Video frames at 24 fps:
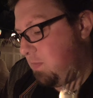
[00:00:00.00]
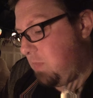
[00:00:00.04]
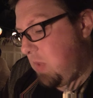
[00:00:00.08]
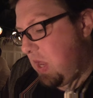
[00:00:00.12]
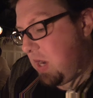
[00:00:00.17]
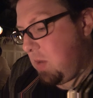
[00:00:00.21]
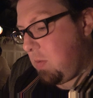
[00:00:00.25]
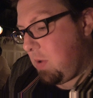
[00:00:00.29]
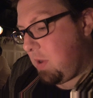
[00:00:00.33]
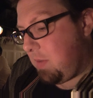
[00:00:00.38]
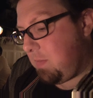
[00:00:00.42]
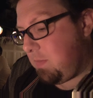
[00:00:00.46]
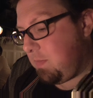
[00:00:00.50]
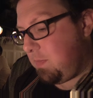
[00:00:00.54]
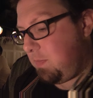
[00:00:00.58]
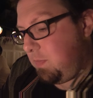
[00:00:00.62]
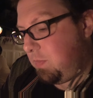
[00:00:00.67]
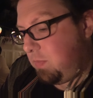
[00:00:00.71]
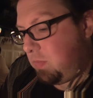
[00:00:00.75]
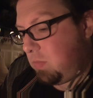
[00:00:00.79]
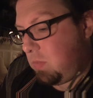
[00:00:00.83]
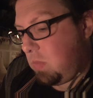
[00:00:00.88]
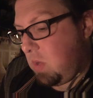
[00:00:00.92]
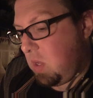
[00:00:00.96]
Anyway,
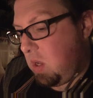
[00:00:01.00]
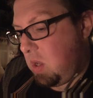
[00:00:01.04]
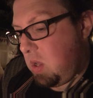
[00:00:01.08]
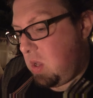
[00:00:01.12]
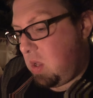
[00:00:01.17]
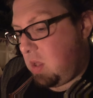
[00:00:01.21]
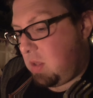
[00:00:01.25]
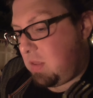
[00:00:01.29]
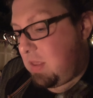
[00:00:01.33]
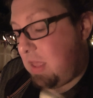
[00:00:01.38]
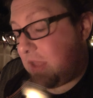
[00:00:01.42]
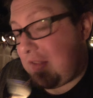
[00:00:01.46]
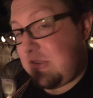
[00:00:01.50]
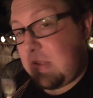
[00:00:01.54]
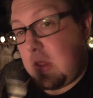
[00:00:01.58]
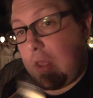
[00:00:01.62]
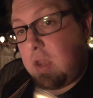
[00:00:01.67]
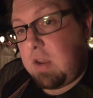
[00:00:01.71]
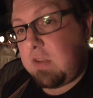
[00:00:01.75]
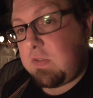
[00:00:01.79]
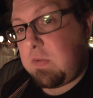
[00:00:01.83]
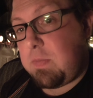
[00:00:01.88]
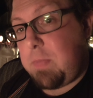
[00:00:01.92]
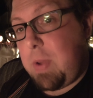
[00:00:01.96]
that's the
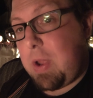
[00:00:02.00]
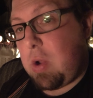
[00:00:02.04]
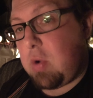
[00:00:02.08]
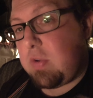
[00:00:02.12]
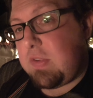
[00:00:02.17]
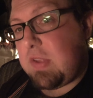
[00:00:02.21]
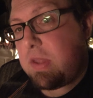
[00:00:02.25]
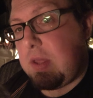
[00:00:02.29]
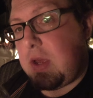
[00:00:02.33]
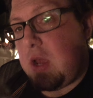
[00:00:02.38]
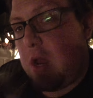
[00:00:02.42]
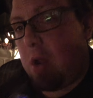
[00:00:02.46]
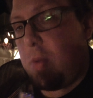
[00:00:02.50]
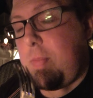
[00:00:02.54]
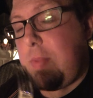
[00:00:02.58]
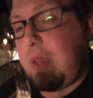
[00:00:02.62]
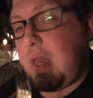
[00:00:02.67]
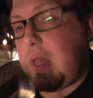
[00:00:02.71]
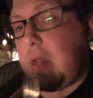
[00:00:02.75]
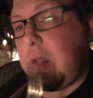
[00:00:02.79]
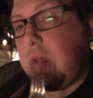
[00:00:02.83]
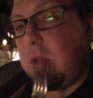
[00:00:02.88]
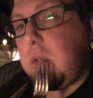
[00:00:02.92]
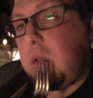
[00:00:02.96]
latest Pirates of the
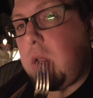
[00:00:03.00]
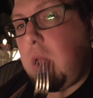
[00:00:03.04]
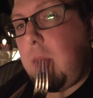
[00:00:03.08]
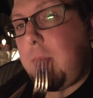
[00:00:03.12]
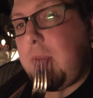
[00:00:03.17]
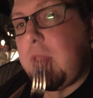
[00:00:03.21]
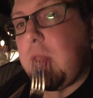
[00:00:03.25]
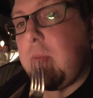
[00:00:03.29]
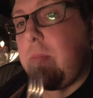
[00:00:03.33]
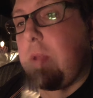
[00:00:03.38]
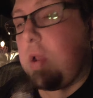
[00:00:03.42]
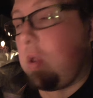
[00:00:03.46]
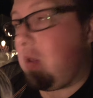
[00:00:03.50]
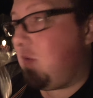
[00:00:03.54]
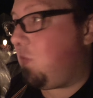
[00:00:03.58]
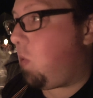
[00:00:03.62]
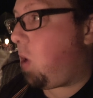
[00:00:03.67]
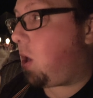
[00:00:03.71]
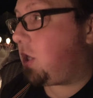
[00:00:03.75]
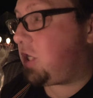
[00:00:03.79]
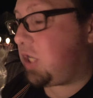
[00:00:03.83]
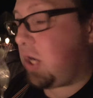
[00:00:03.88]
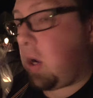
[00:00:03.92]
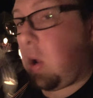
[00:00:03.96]
Caribbean. I'm in the middle of
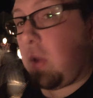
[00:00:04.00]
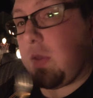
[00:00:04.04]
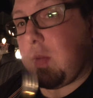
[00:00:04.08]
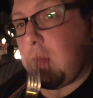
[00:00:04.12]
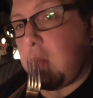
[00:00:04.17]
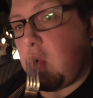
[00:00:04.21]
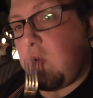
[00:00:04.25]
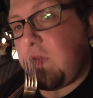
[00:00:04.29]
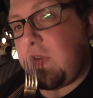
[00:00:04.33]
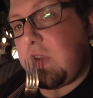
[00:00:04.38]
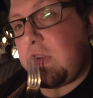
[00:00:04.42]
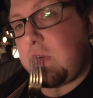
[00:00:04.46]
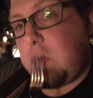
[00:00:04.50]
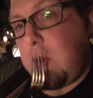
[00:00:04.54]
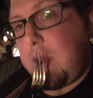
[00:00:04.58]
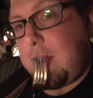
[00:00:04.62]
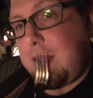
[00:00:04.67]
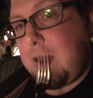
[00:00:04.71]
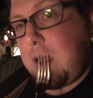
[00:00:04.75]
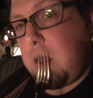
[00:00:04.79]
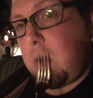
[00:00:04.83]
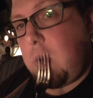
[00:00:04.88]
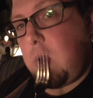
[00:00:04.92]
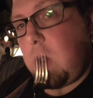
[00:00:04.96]
watching all the movies
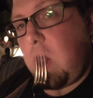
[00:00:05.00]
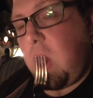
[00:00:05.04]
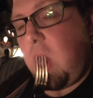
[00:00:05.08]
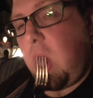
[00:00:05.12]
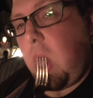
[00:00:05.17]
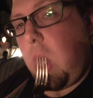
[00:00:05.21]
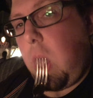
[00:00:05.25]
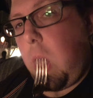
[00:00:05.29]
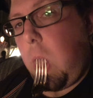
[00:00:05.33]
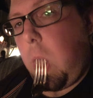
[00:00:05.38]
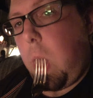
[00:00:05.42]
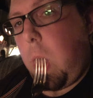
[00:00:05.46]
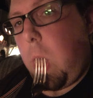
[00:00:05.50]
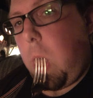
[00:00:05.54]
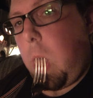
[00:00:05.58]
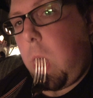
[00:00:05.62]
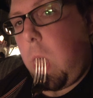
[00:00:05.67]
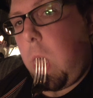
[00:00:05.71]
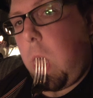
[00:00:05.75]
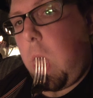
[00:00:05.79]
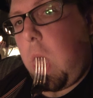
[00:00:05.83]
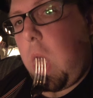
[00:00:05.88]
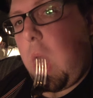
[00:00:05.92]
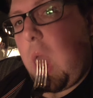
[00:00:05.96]
right now.
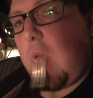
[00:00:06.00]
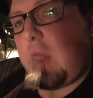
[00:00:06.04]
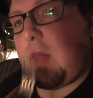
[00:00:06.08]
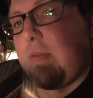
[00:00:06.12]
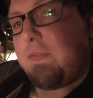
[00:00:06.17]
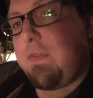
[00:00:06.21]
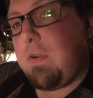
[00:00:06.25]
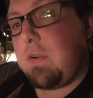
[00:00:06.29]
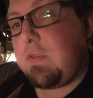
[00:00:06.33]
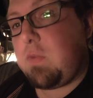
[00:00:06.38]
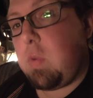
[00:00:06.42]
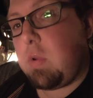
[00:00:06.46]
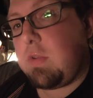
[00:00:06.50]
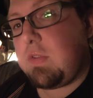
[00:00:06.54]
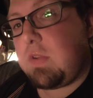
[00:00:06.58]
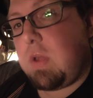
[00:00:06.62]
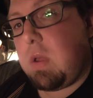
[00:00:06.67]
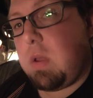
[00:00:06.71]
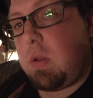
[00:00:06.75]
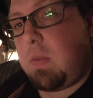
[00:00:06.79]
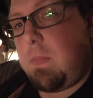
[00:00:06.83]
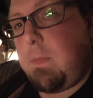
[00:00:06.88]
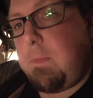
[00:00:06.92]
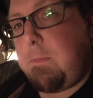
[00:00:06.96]
The first one's
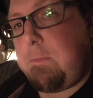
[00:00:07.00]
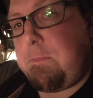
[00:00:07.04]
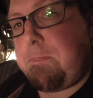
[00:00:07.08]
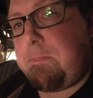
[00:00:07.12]
good.